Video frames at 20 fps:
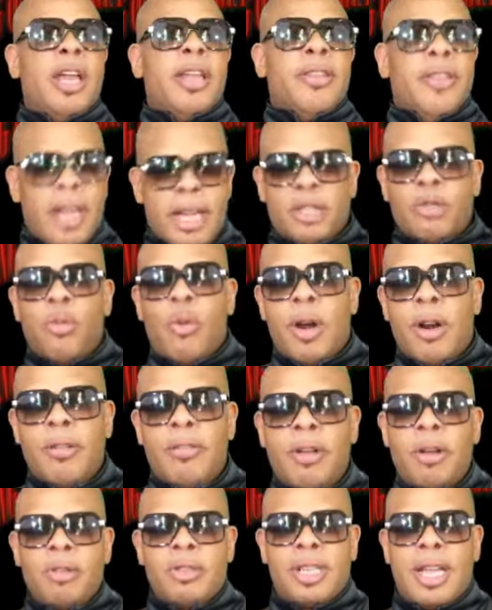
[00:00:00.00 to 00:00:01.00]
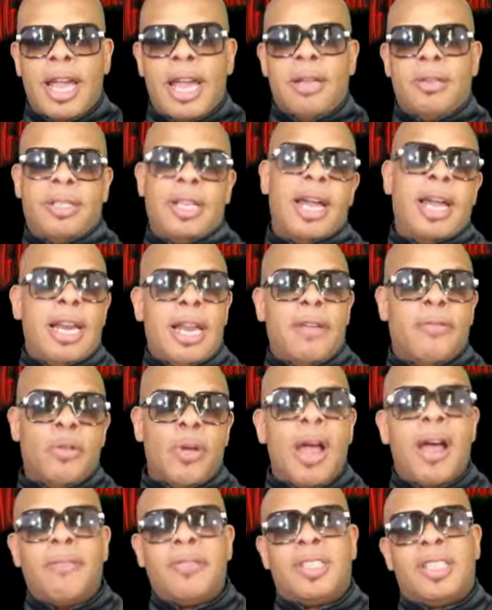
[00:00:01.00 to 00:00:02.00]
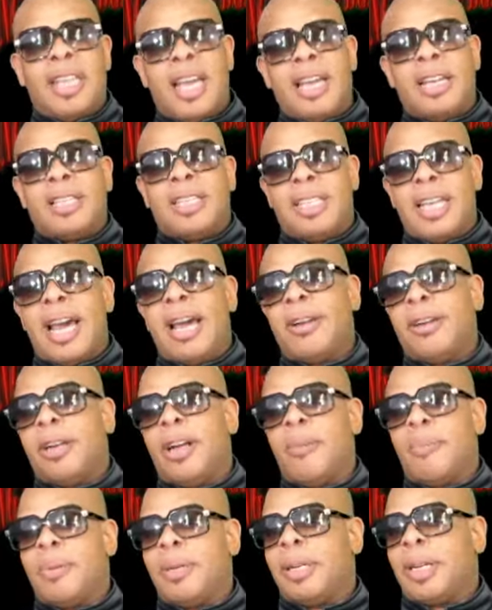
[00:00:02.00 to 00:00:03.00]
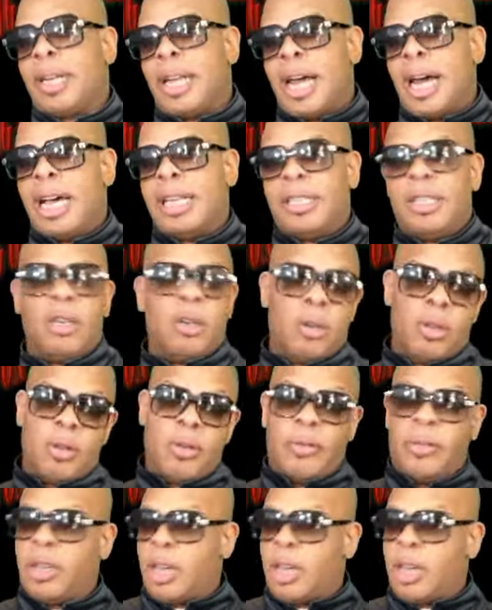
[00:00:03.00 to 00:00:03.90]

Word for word: It's one of those games that if you have a Sega Saturn up in the closet or you